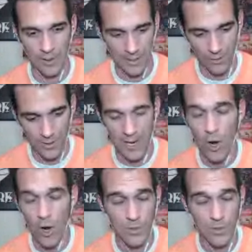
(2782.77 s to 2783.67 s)
I'm like, Chris, I
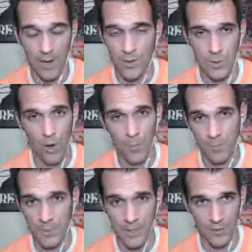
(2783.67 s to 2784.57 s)
hope your daughters grow up
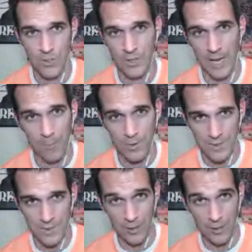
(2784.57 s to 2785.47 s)
and become venture
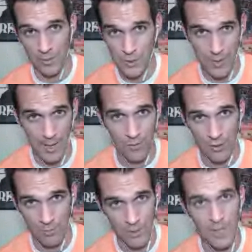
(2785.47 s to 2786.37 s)
capitalists like you, because you have it
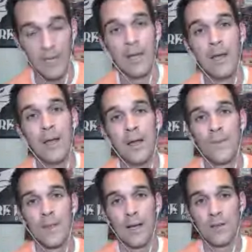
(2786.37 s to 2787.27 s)
in your blood.
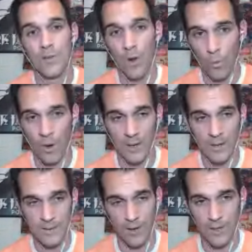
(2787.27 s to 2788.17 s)
I don't want
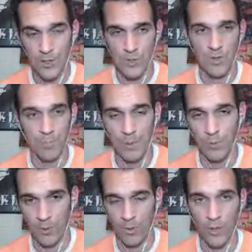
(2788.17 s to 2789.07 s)
to tell an industry of
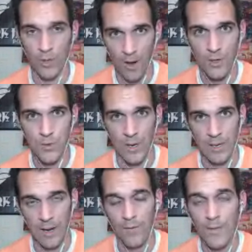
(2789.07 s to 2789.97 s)
people that are going to college right
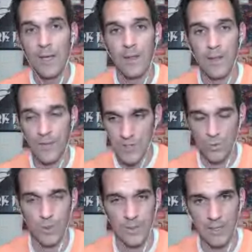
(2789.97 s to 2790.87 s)
now that this
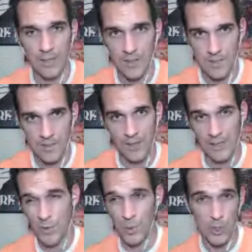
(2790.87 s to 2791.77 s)
is what they need to study,
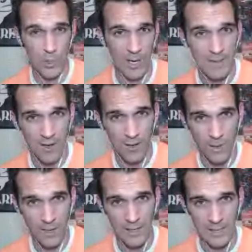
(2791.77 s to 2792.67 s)
because we tried that
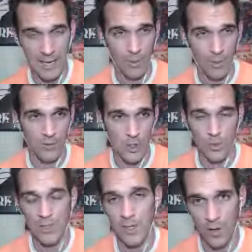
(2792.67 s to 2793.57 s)
already, and now we have $1
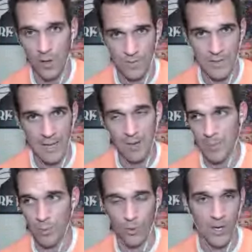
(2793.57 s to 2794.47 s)
trillion of debt.
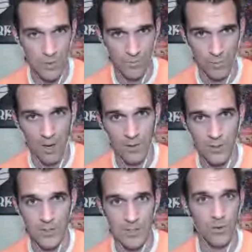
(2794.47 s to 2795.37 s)
People graduate from
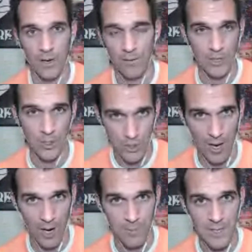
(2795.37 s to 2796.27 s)
college that don't have any
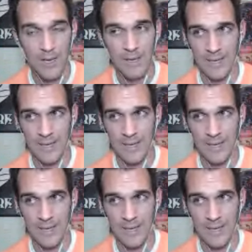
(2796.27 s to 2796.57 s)
jobs.